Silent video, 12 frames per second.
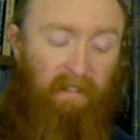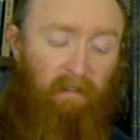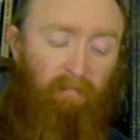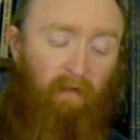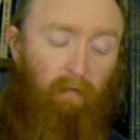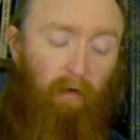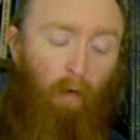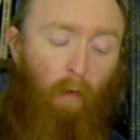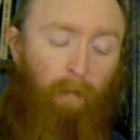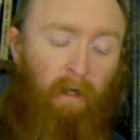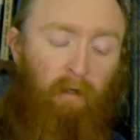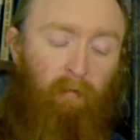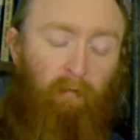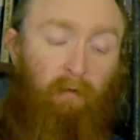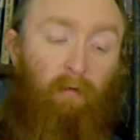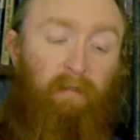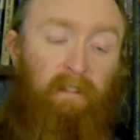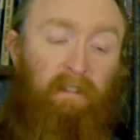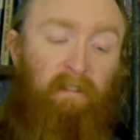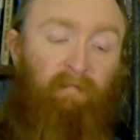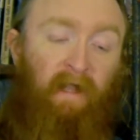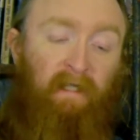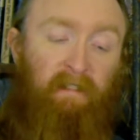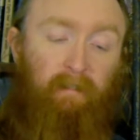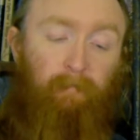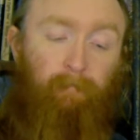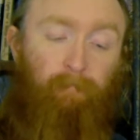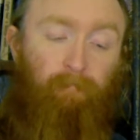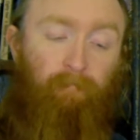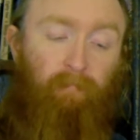as if he were hoping no one would notice his face.